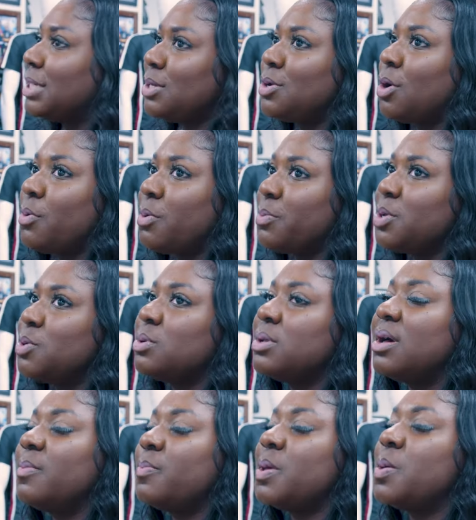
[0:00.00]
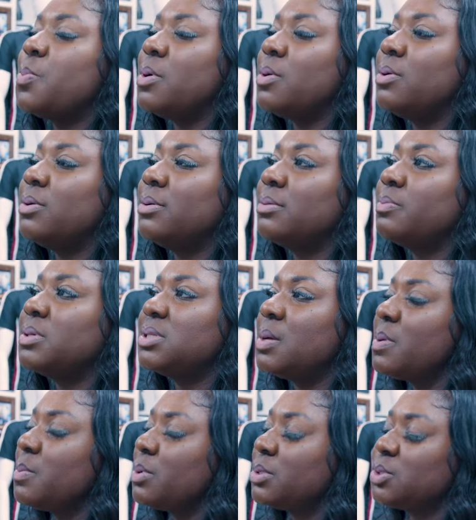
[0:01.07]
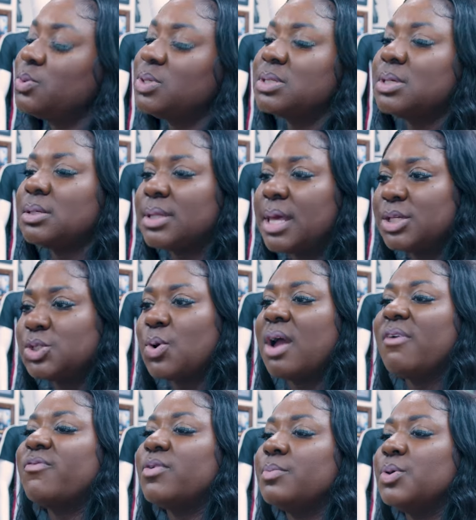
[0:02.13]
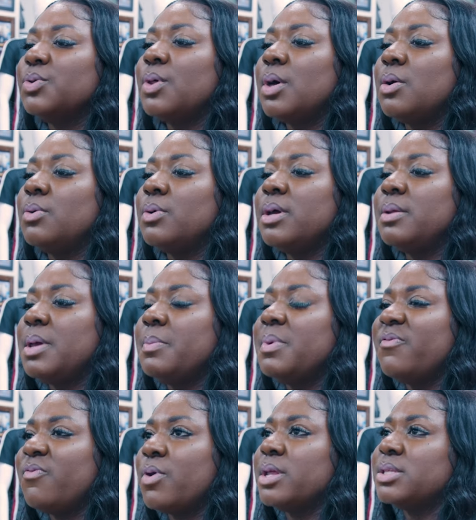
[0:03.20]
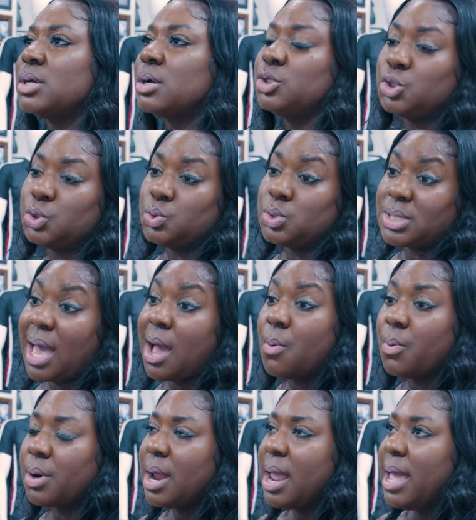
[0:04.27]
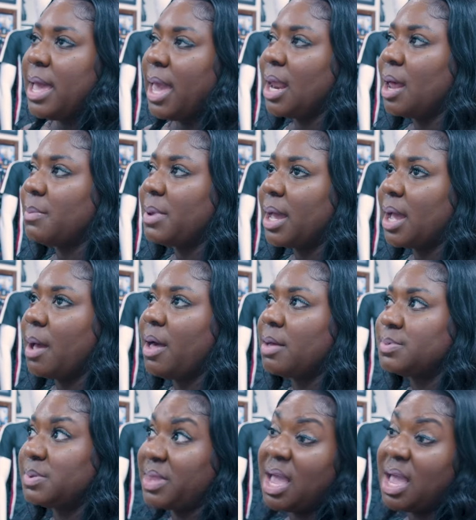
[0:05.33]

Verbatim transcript: you know, when you love people, some people do suck that dry from you, though. And before it turns you sour. And I'm like, I'm